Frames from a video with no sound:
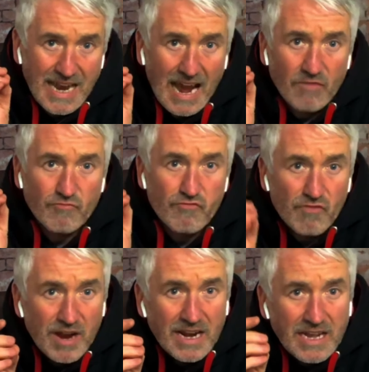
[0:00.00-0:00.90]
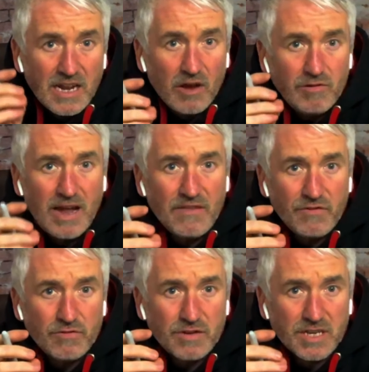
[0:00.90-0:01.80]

at really low levels.